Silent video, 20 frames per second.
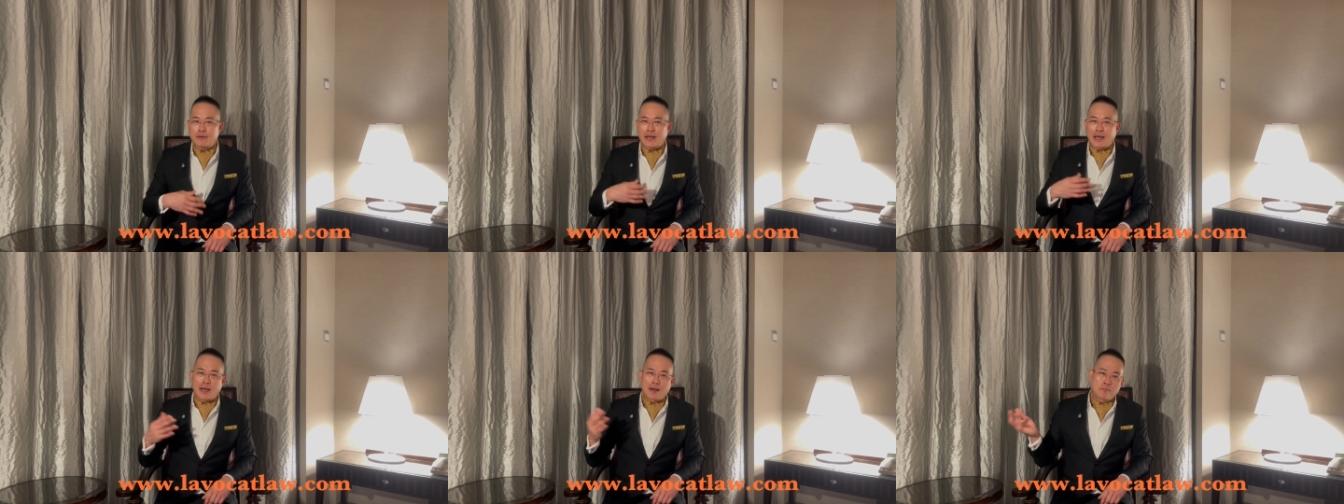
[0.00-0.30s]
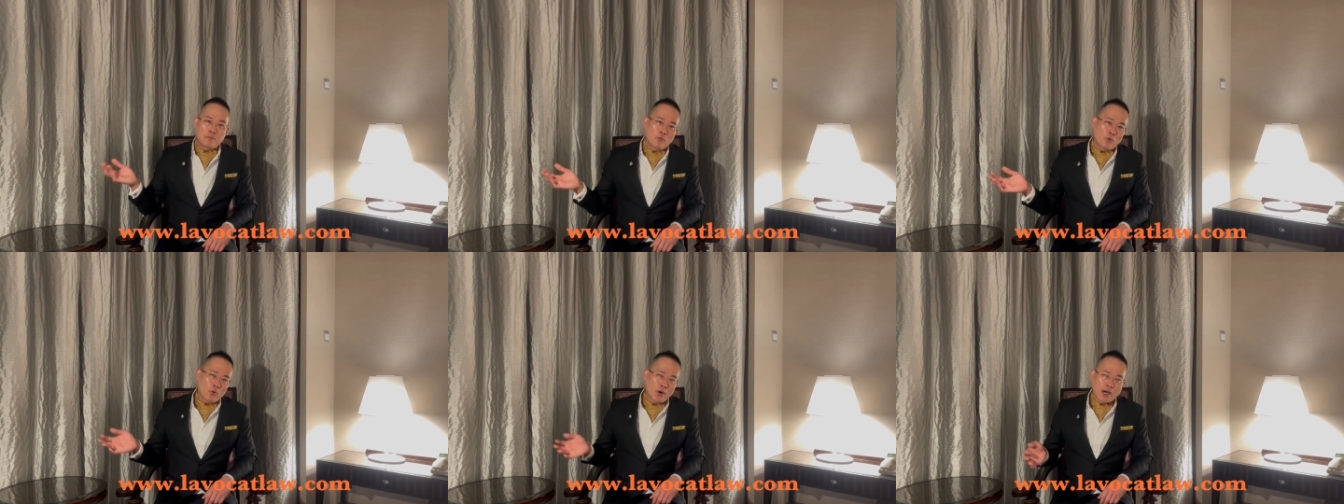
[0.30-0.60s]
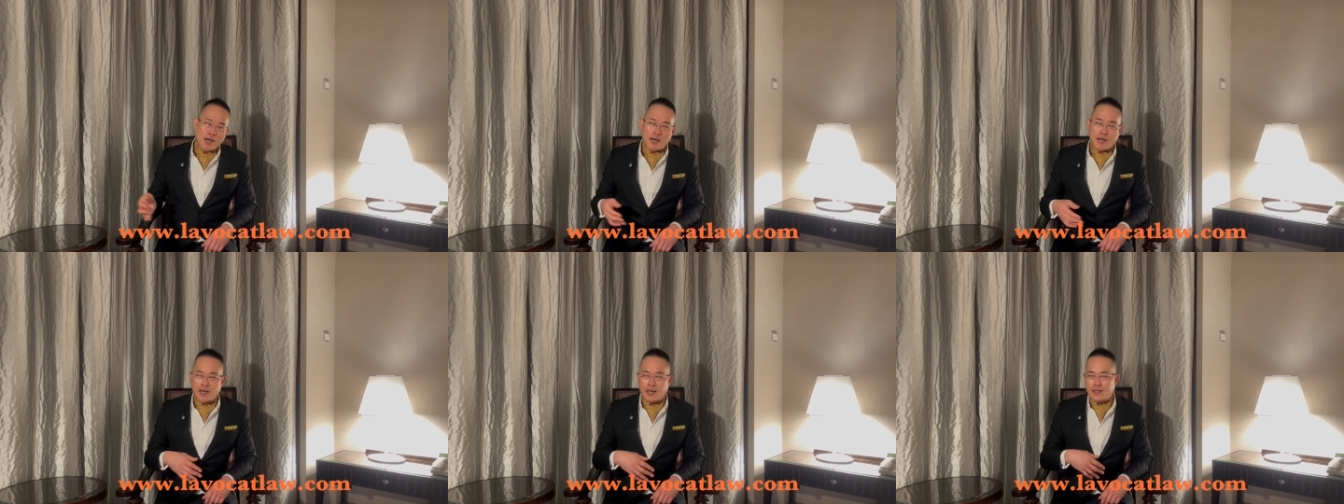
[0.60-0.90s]

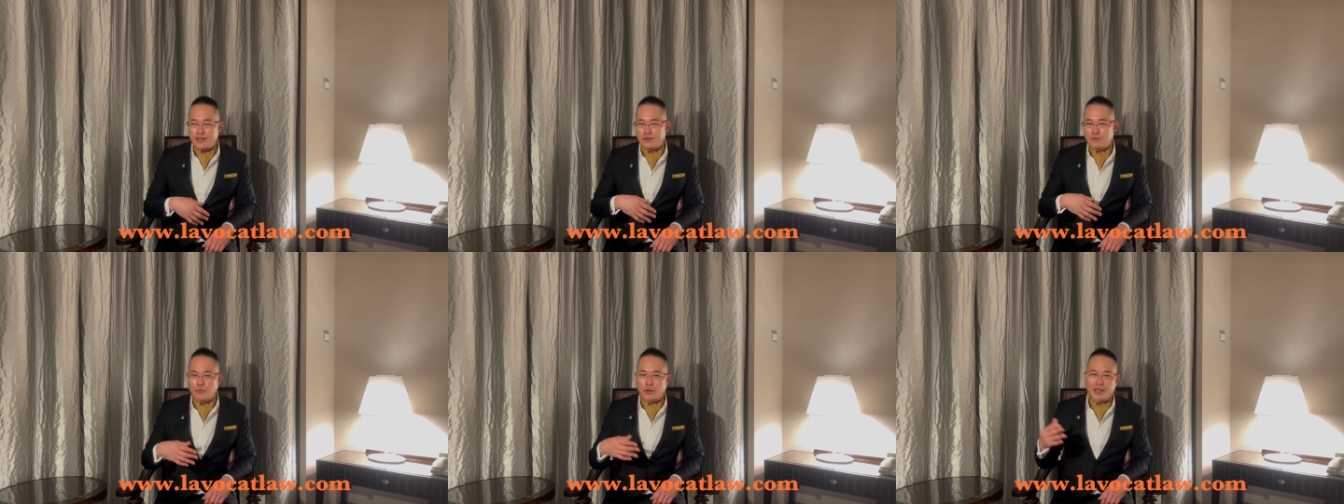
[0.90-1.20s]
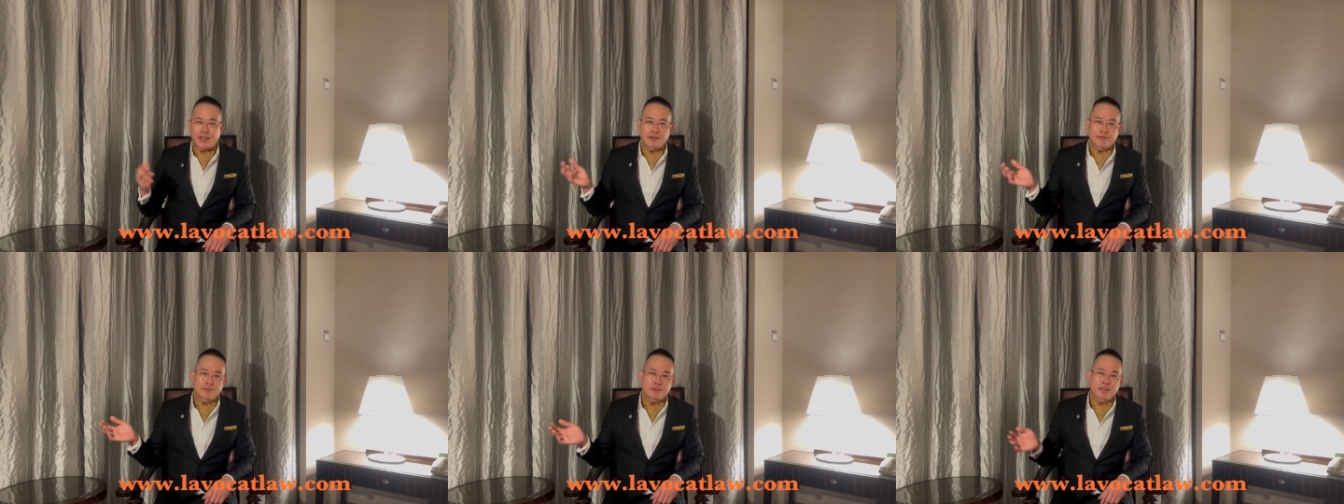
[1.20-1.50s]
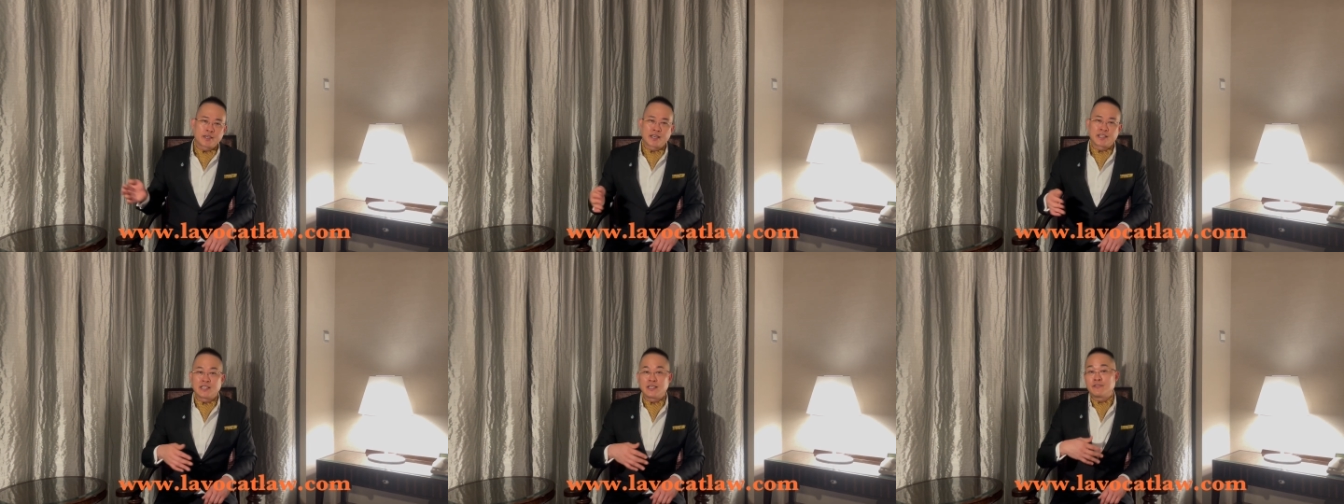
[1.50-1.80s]
M1, whatever,
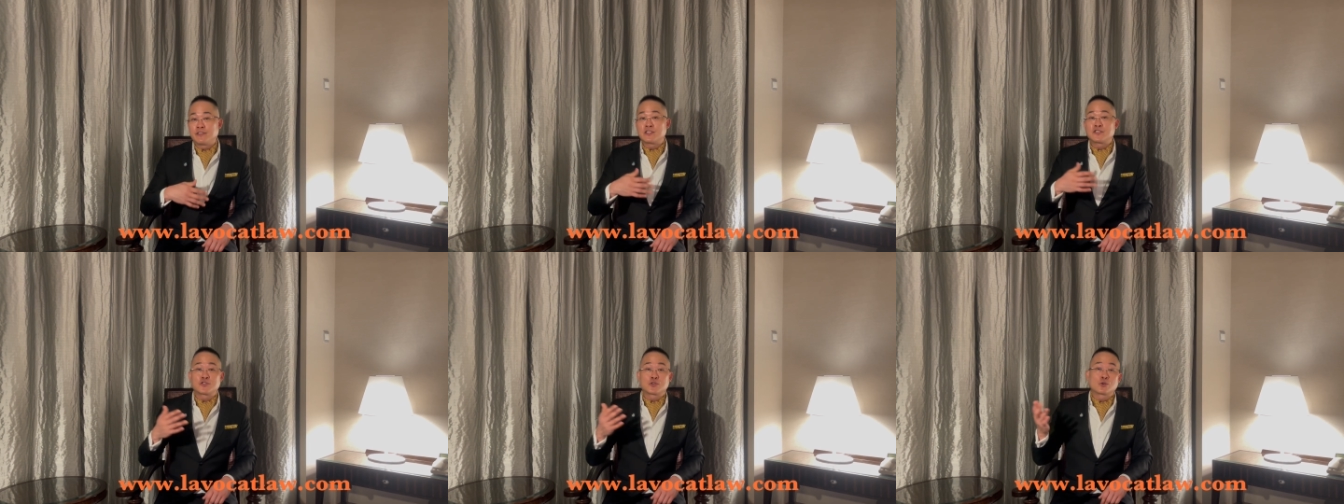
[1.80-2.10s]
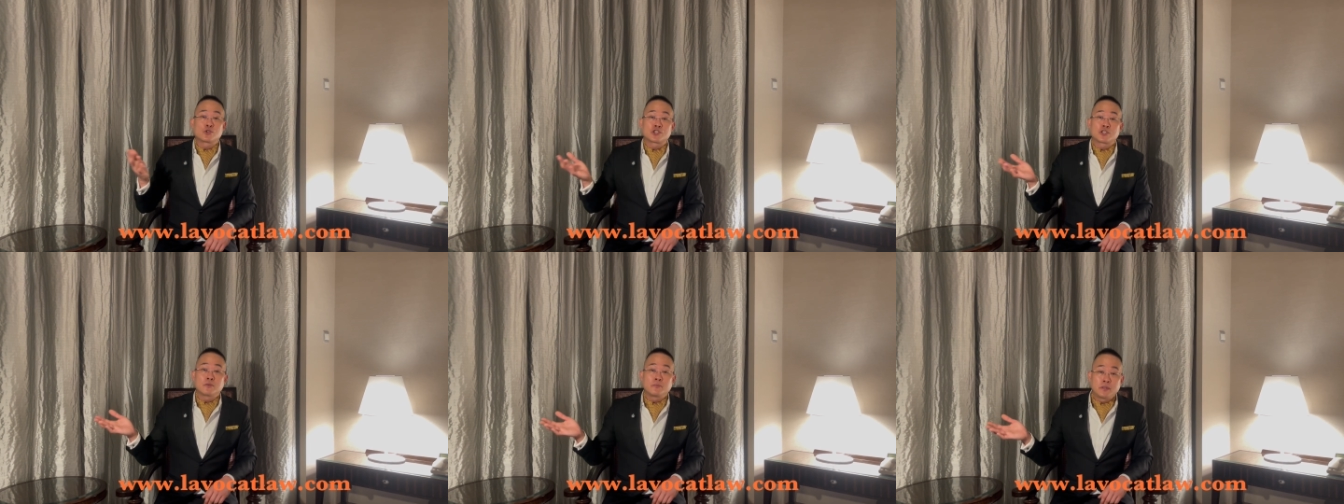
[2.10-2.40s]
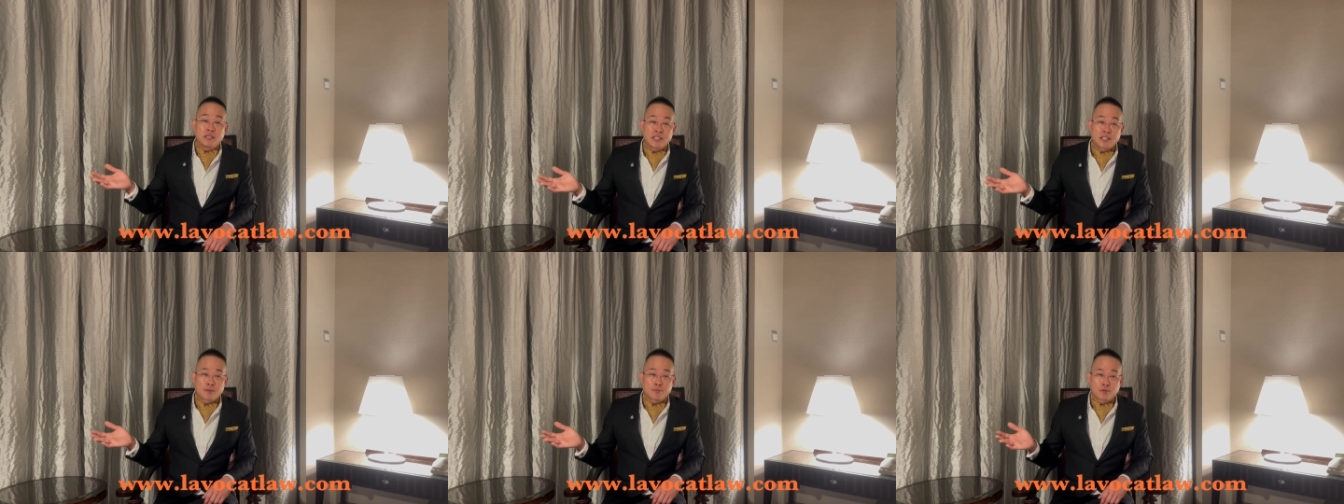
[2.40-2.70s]
and even social
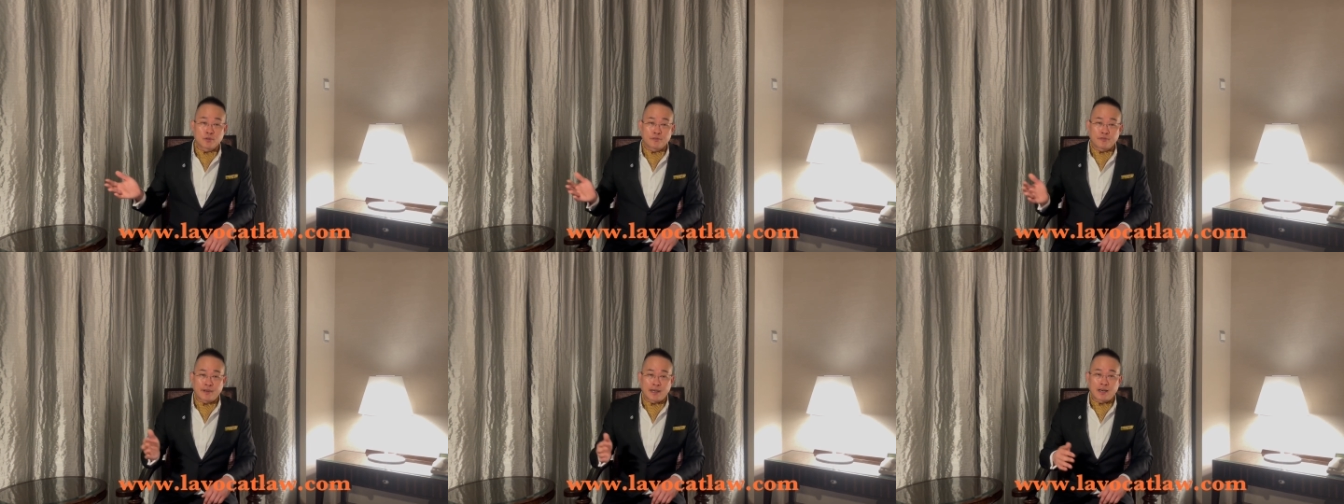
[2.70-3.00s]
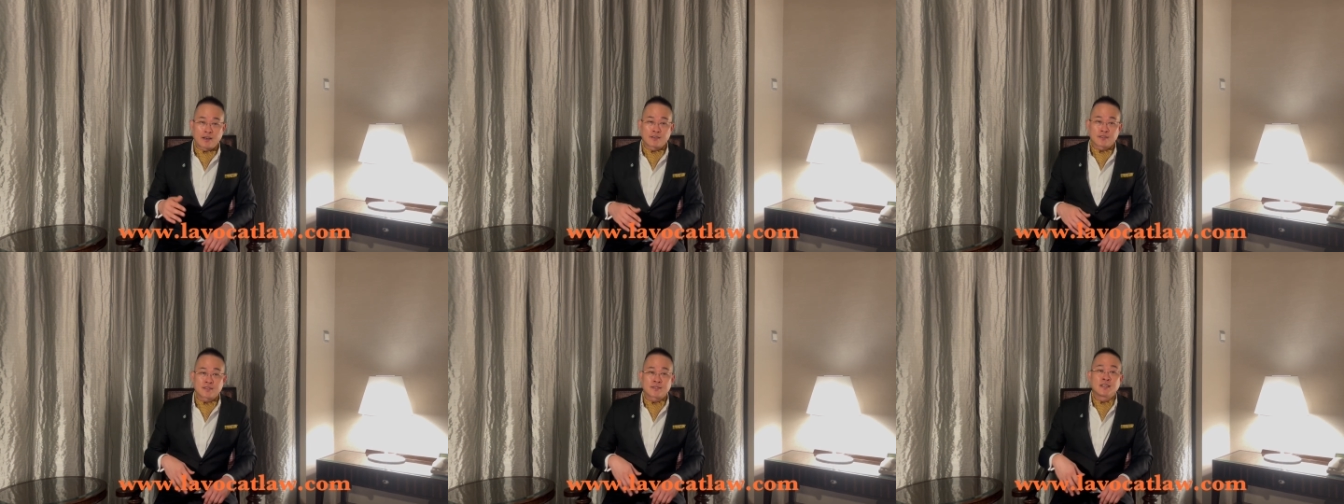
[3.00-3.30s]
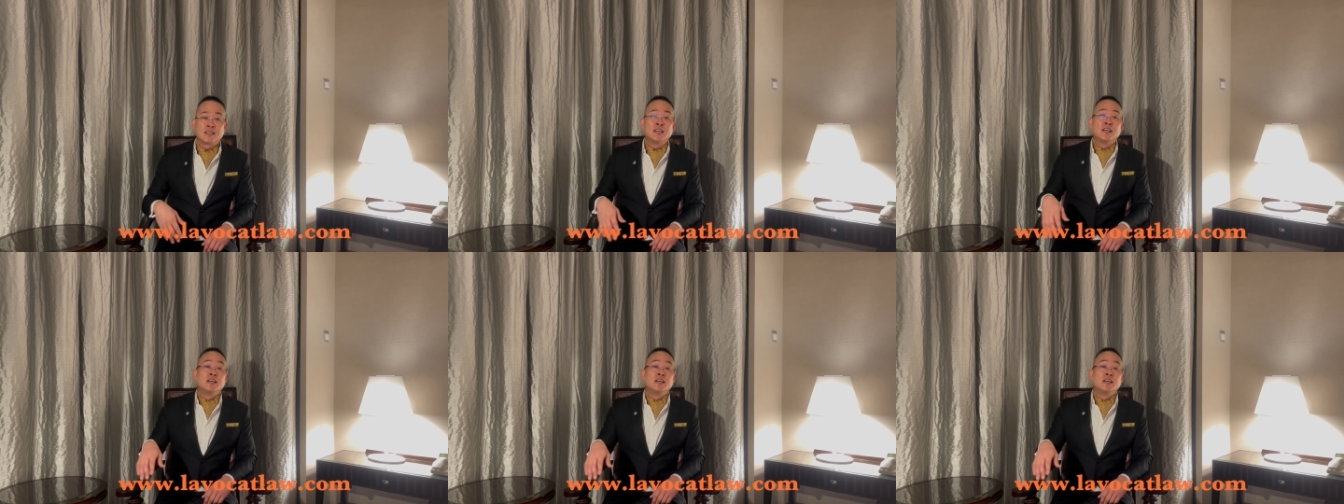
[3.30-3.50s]
media profiles.